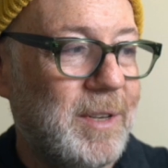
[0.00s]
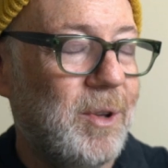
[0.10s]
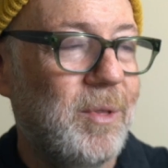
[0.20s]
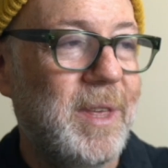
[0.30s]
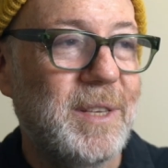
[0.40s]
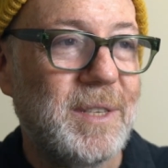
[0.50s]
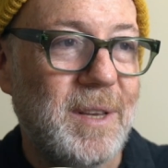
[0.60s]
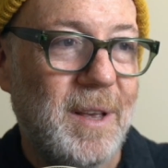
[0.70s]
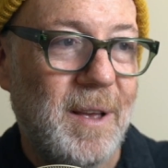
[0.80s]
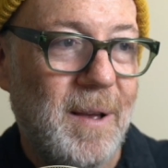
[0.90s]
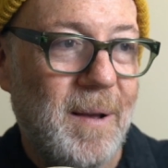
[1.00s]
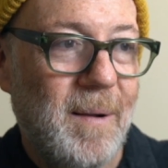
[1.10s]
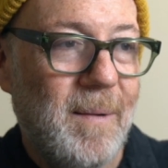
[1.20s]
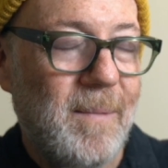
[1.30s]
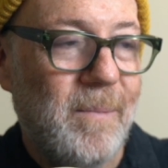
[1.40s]
So this
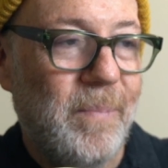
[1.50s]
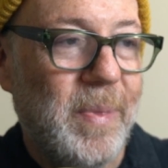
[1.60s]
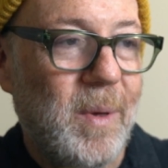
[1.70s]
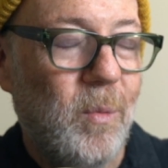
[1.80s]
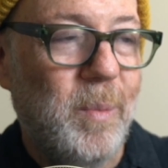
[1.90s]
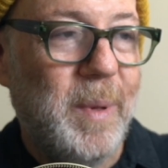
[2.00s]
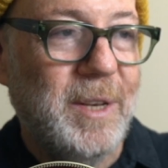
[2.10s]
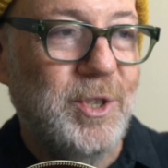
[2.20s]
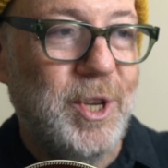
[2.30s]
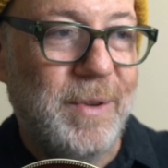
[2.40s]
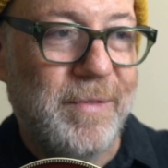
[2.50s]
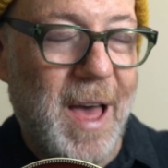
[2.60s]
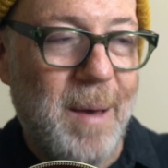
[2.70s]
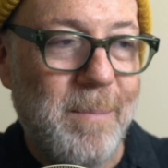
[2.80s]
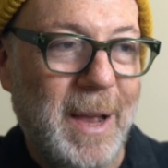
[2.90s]
would be G
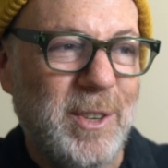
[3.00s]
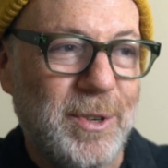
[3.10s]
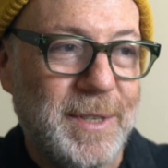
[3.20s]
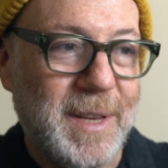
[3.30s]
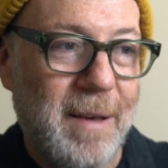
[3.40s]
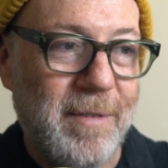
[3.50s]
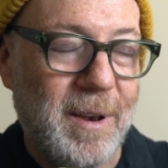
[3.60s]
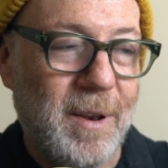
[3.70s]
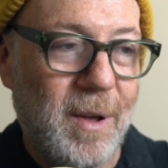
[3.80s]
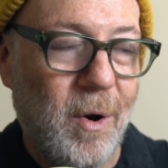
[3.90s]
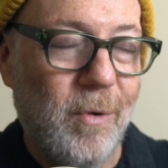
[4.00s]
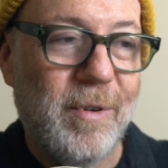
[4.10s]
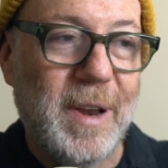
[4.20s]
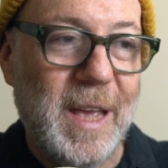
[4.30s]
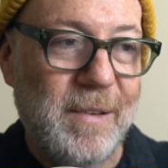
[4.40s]
flat major 7
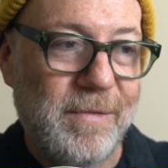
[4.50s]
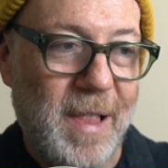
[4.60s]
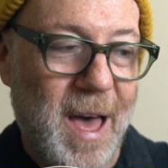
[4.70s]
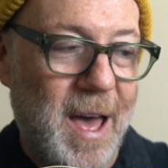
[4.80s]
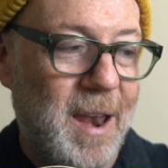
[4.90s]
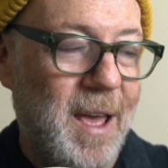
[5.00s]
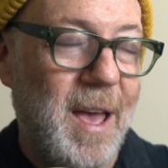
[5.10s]
over E flat,